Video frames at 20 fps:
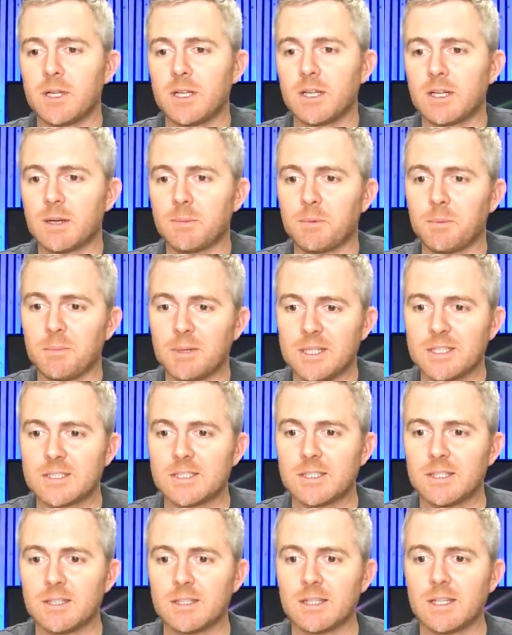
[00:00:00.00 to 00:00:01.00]
a couple minutes
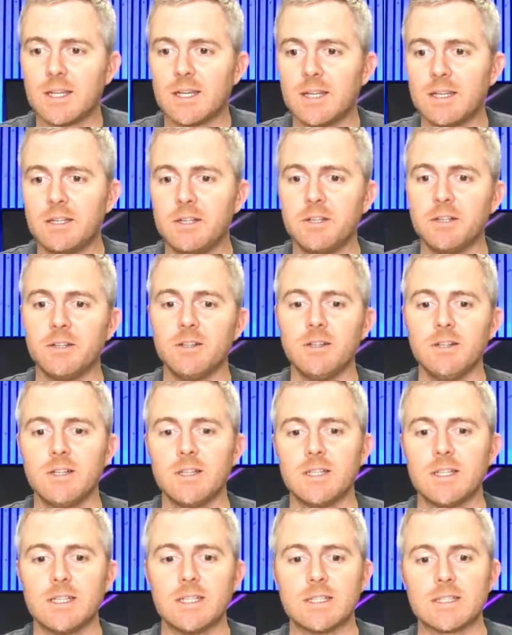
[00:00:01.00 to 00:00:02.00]
here to get in here
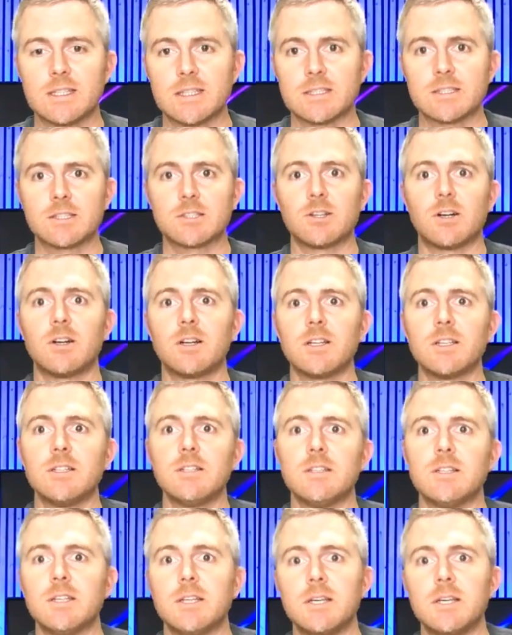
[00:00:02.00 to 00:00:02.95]
and get started,